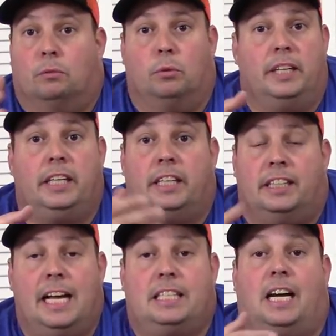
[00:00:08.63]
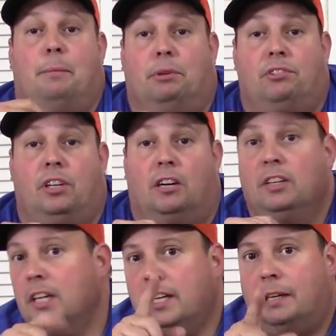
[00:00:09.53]
and rigging and that type of
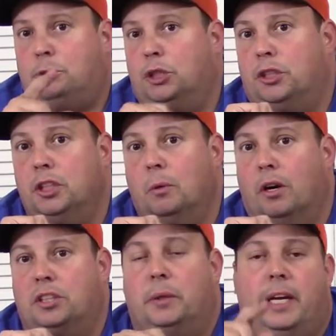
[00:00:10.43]
stuff. And I'm sure you are too.